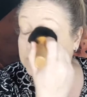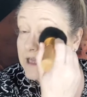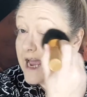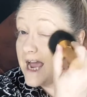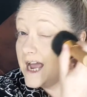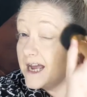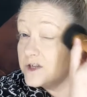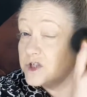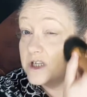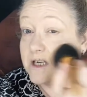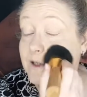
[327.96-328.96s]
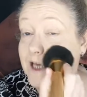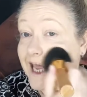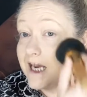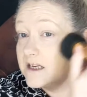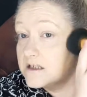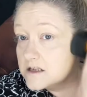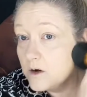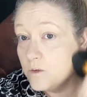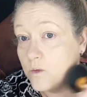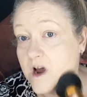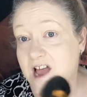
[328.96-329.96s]
That actually takes
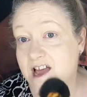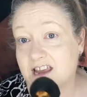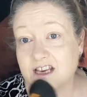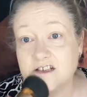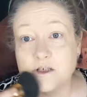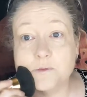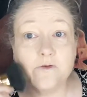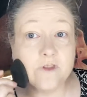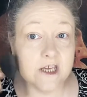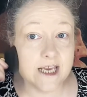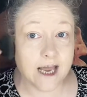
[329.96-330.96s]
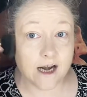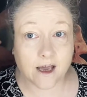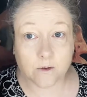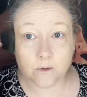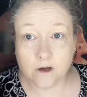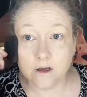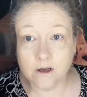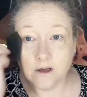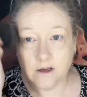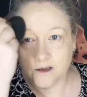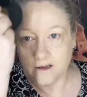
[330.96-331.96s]
away some of the yellow
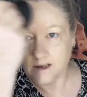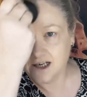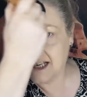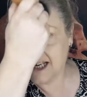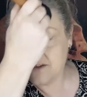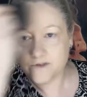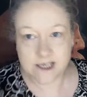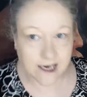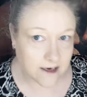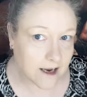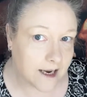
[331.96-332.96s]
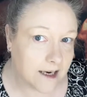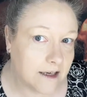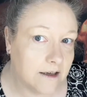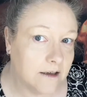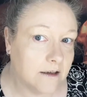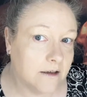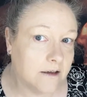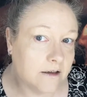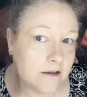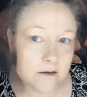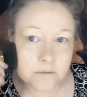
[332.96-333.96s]
and then gives it a
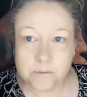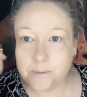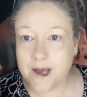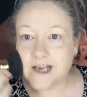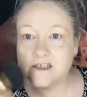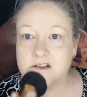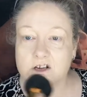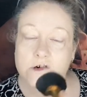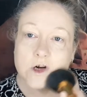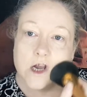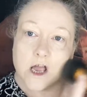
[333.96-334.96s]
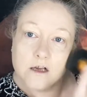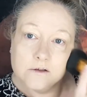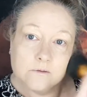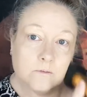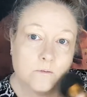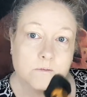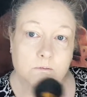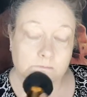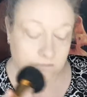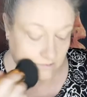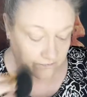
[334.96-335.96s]
better colour.
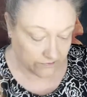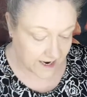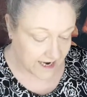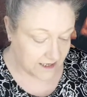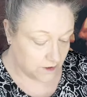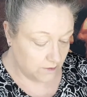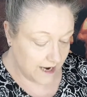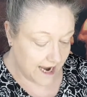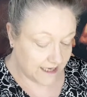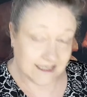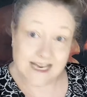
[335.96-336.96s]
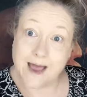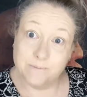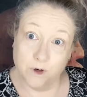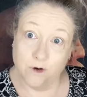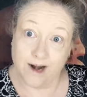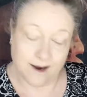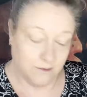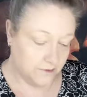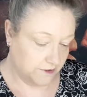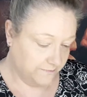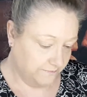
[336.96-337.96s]
I do like, tap more
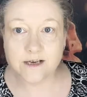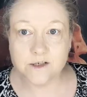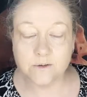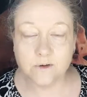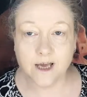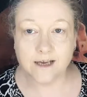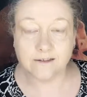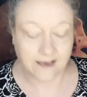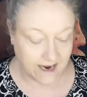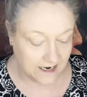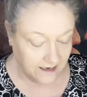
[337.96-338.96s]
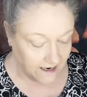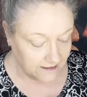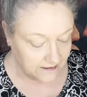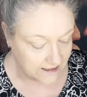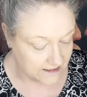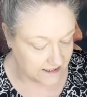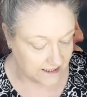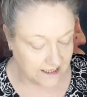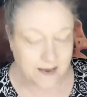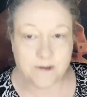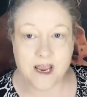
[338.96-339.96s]
out. I do like that, I like that
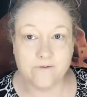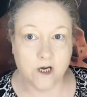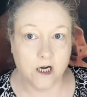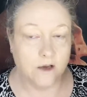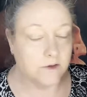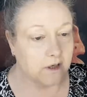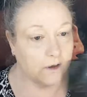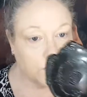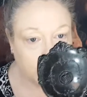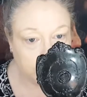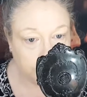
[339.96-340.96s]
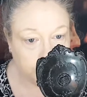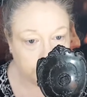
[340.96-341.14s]
indeed. Let me have a closer look.